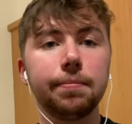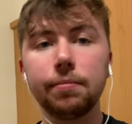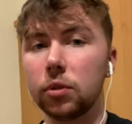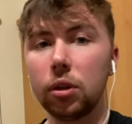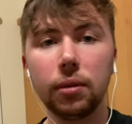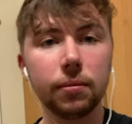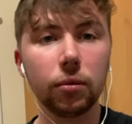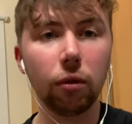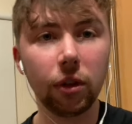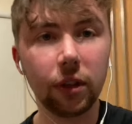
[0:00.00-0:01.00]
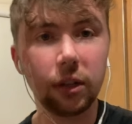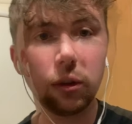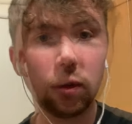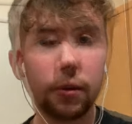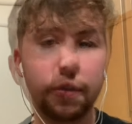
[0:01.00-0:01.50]
So yeah, hopefully it tastes good.
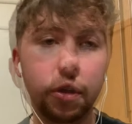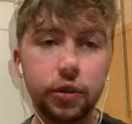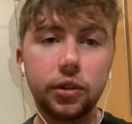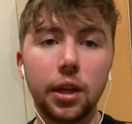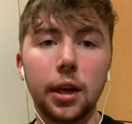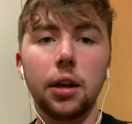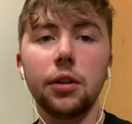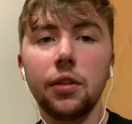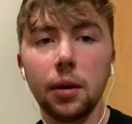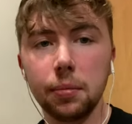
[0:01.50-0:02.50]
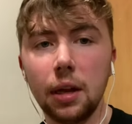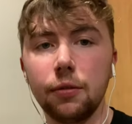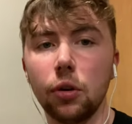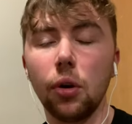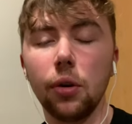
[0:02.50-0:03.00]
So I forgot to say another tip that I
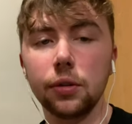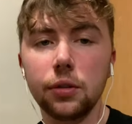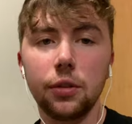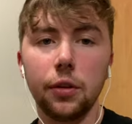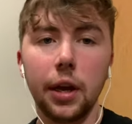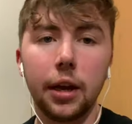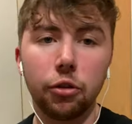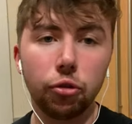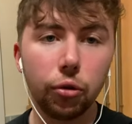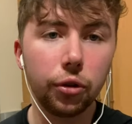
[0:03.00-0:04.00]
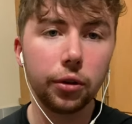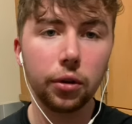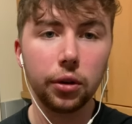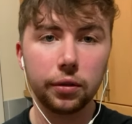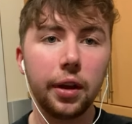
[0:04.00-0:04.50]
forgot to show you
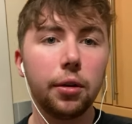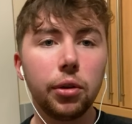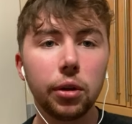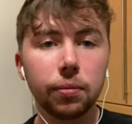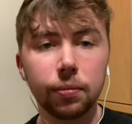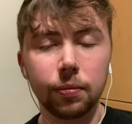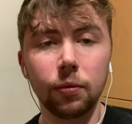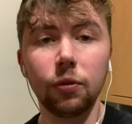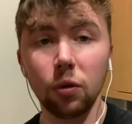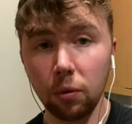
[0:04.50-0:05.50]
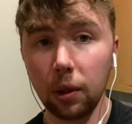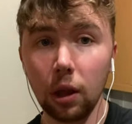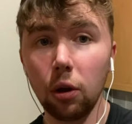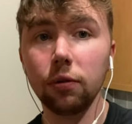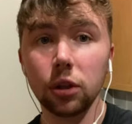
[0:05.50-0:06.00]
or tell you for
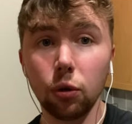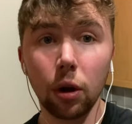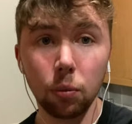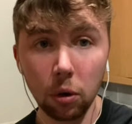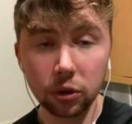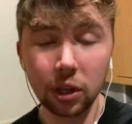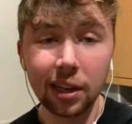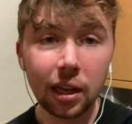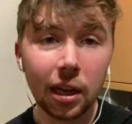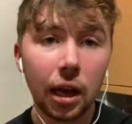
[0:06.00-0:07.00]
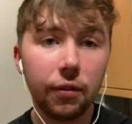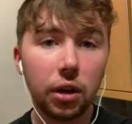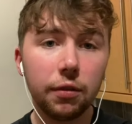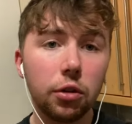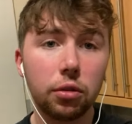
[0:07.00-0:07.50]
like obviously going out and walks. If you're
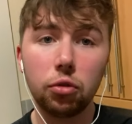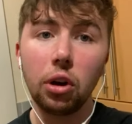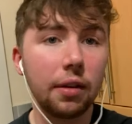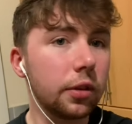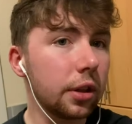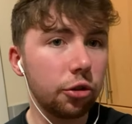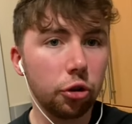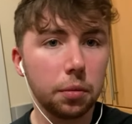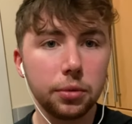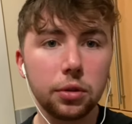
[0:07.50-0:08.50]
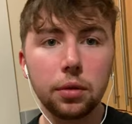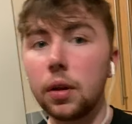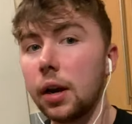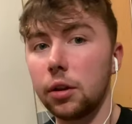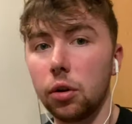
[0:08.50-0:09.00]
ever driving to the shops,
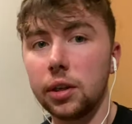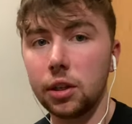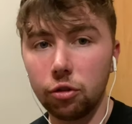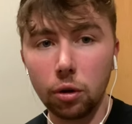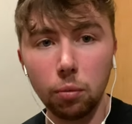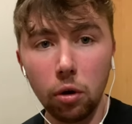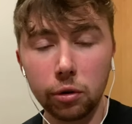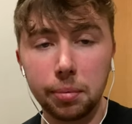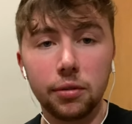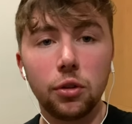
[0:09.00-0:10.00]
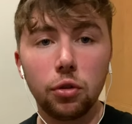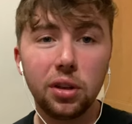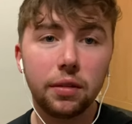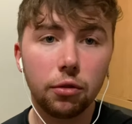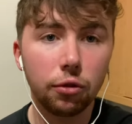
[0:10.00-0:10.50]
earlier on I said you can walk, but if you do
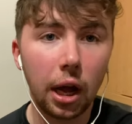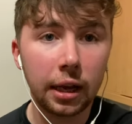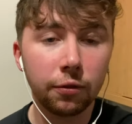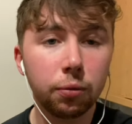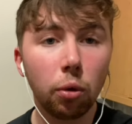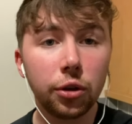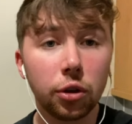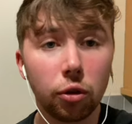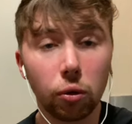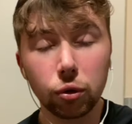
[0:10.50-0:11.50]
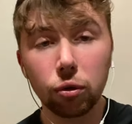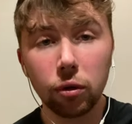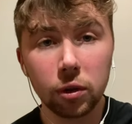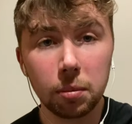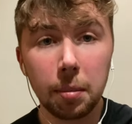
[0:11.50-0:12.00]
need to drive, what you could also do
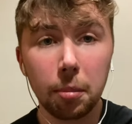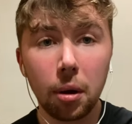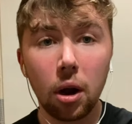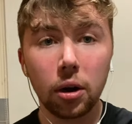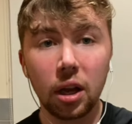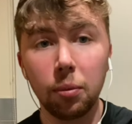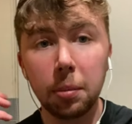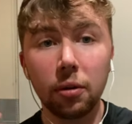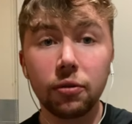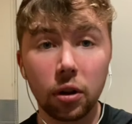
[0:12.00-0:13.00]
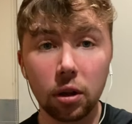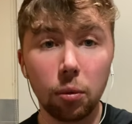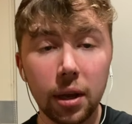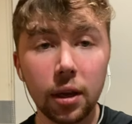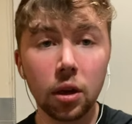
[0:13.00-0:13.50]
is maybe park a wee bit further
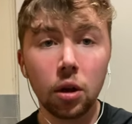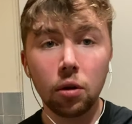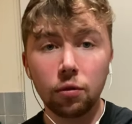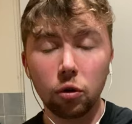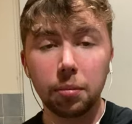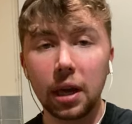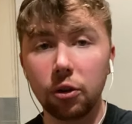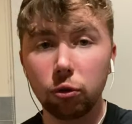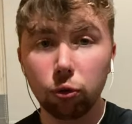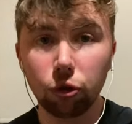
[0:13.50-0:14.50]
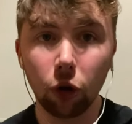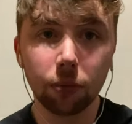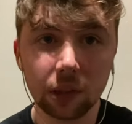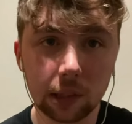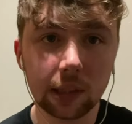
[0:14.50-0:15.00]
away from the actual
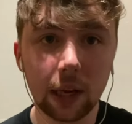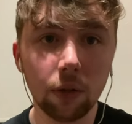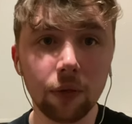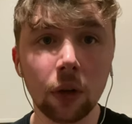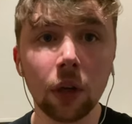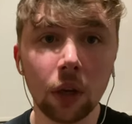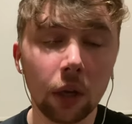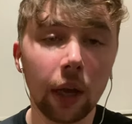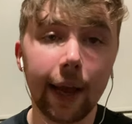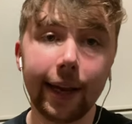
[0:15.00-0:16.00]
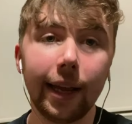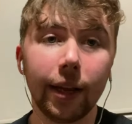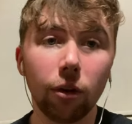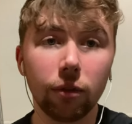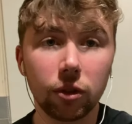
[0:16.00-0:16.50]
shops itself, and
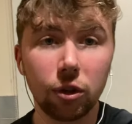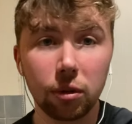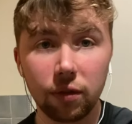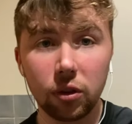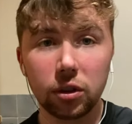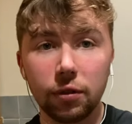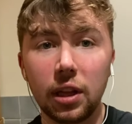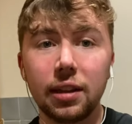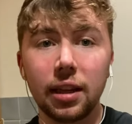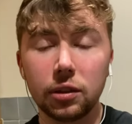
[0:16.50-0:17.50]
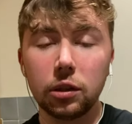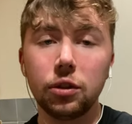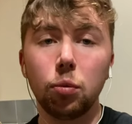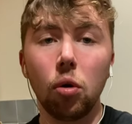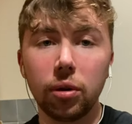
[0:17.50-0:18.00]
then obviously you give yourself that distance to
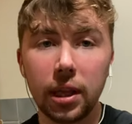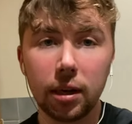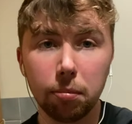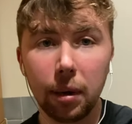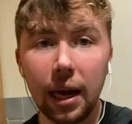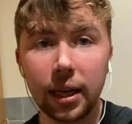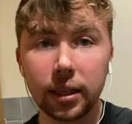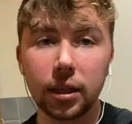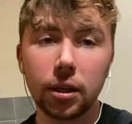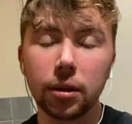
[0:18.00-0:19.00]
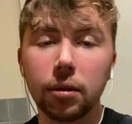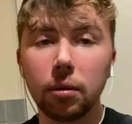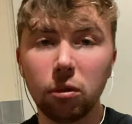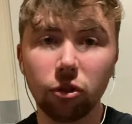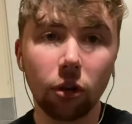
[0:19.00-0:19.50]
walk there and back,
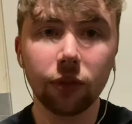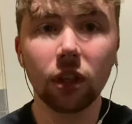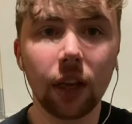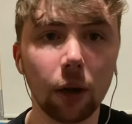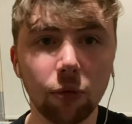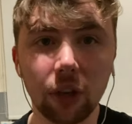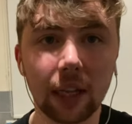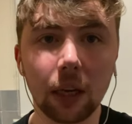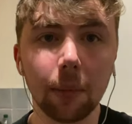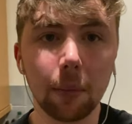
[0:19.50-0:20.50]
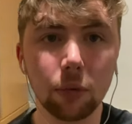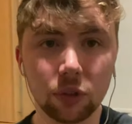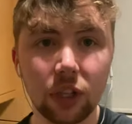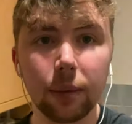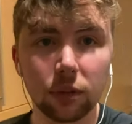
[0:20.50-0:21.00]
which obviously helps you add in a bit more
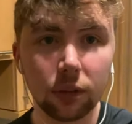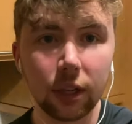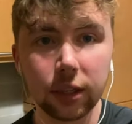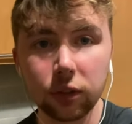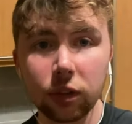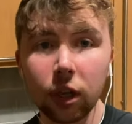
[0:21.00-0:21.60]
steps and things.